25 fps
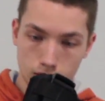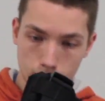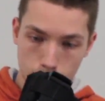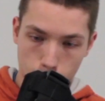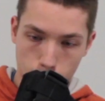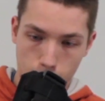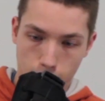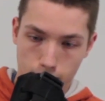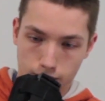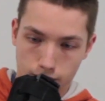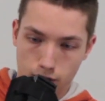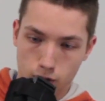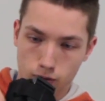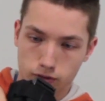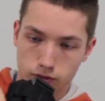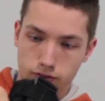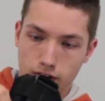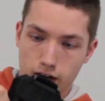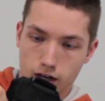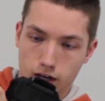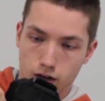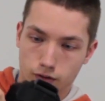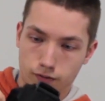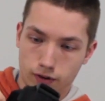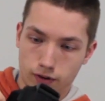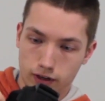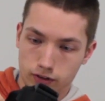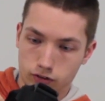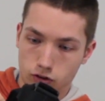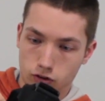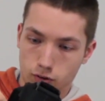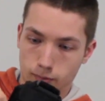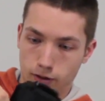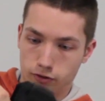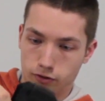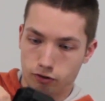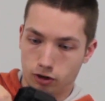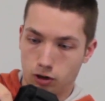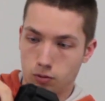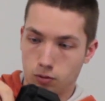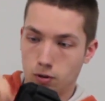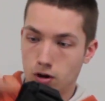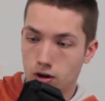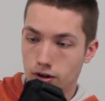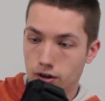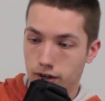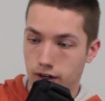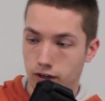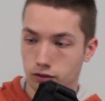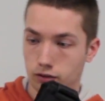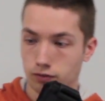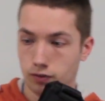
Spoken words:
where they don't sacrifice too much on quality, it's